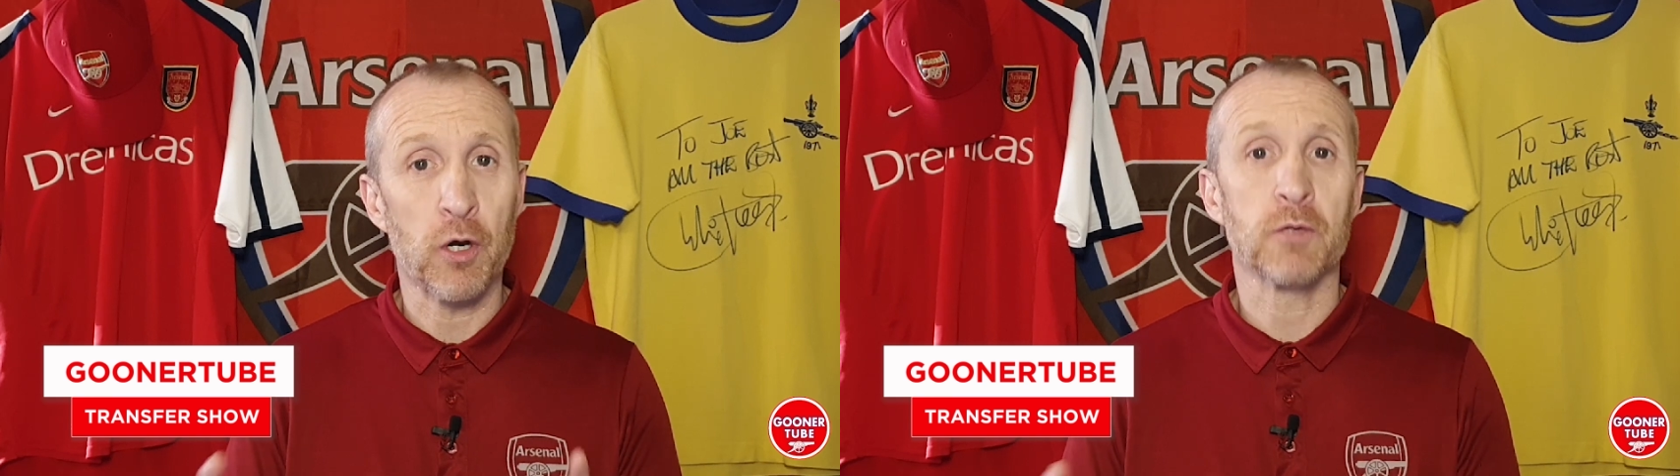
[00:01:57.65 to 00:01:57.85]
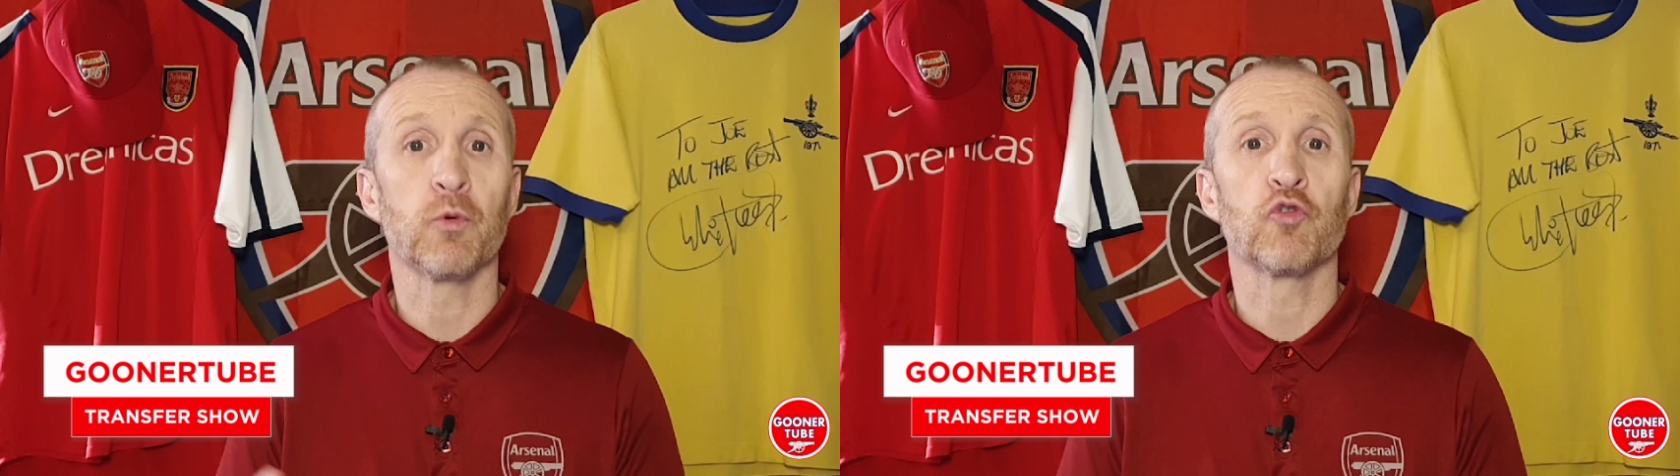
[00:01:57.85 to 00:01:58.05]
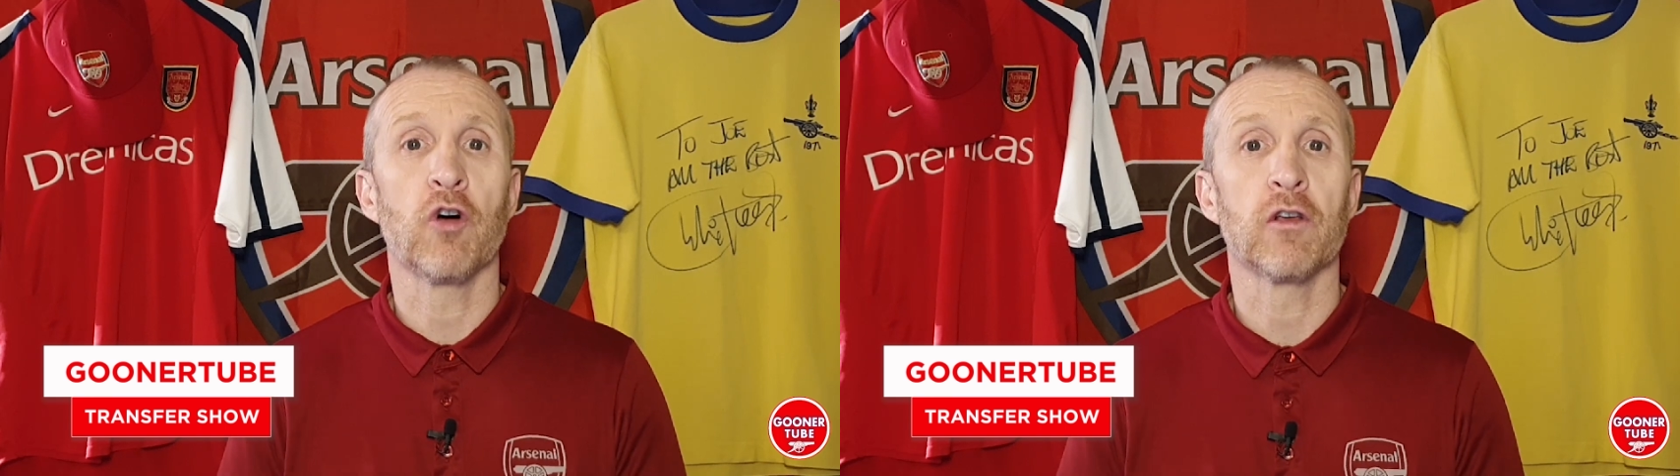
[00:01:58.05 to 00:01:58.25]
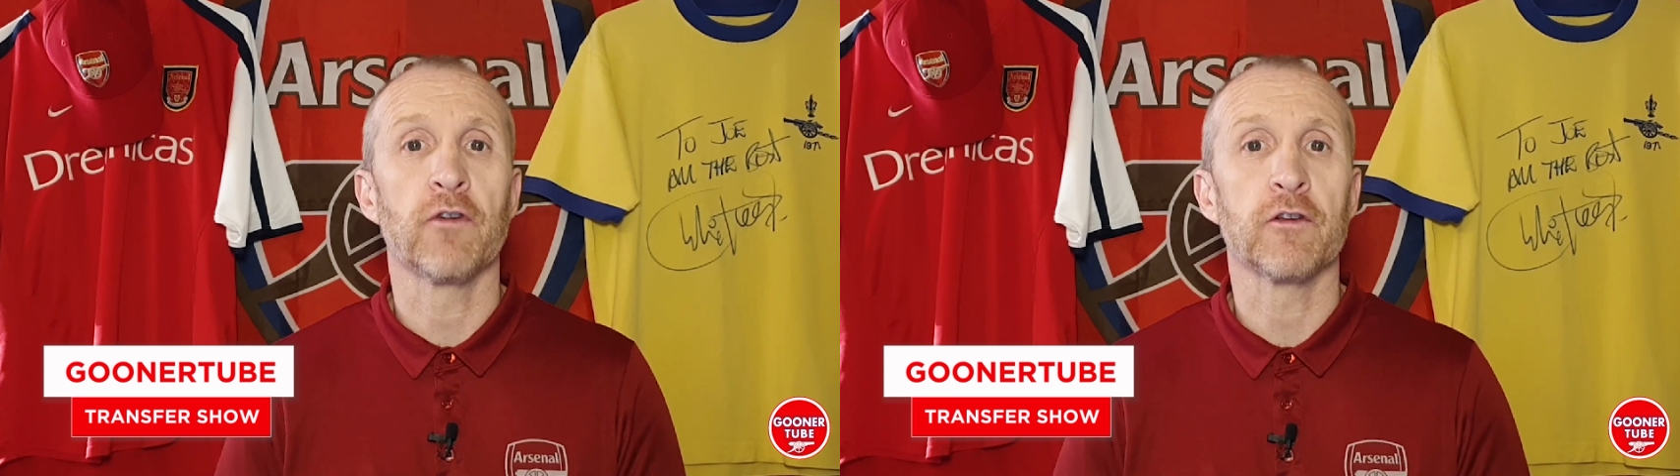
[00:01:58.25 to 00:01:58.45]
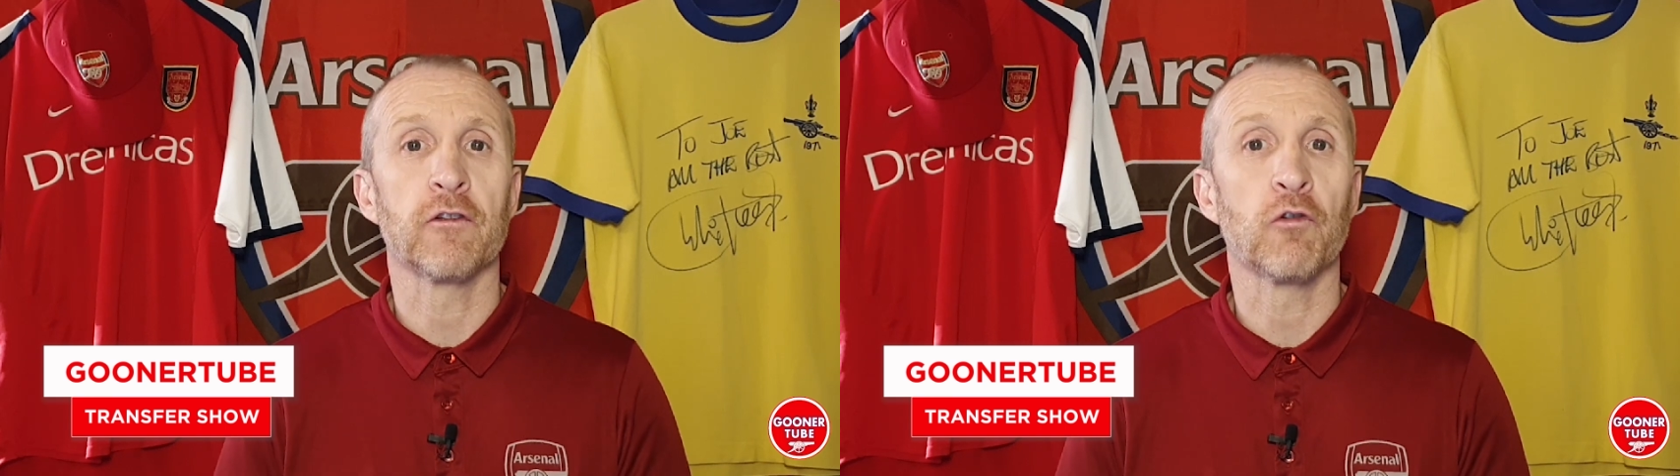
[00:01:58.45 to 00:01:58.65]
possible
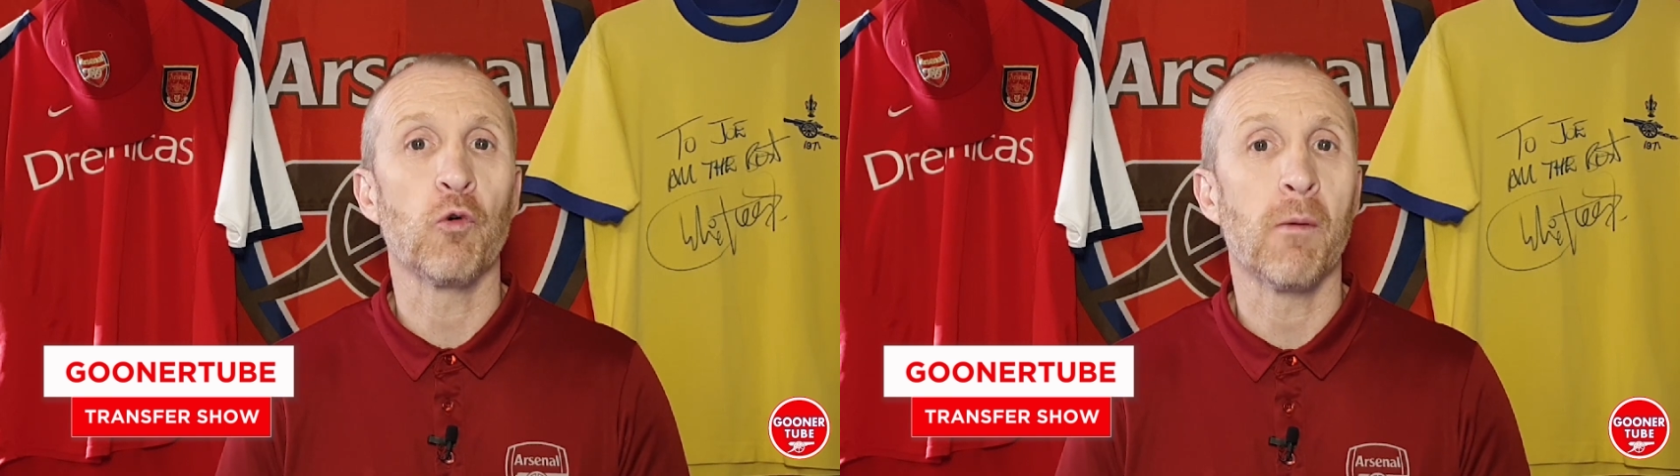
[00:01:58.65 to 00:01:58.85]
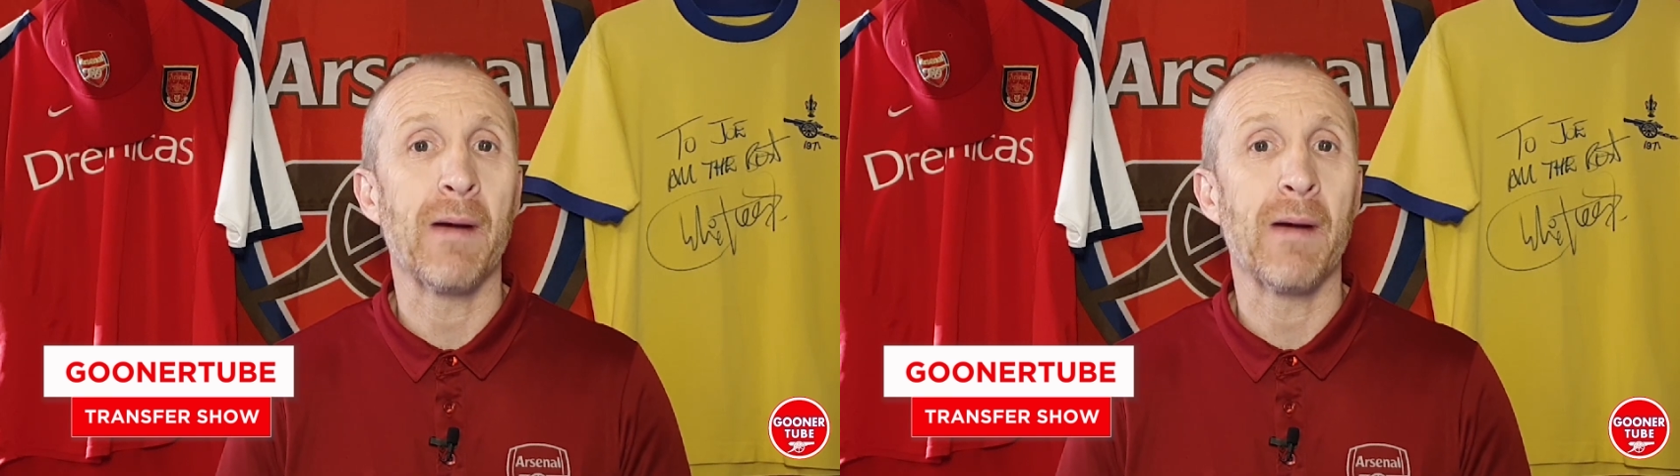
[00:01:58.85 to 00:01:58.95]
transfers to talk